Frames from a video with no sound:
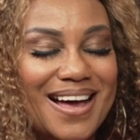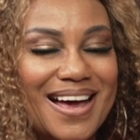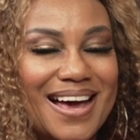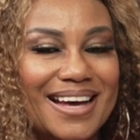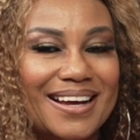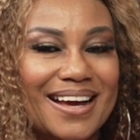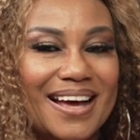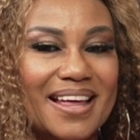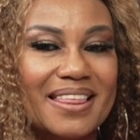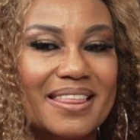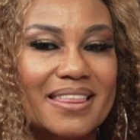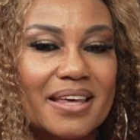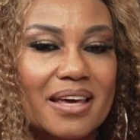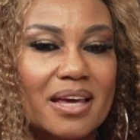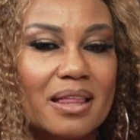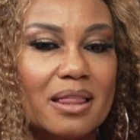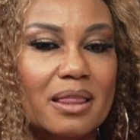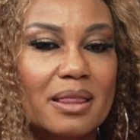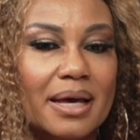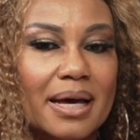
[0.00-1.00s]
And I
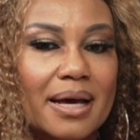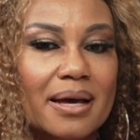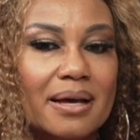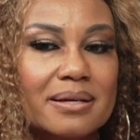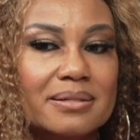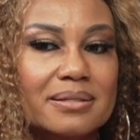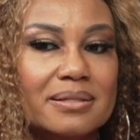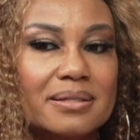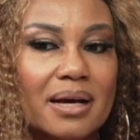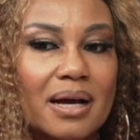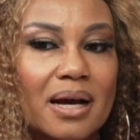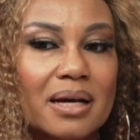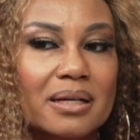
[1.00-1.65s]
think that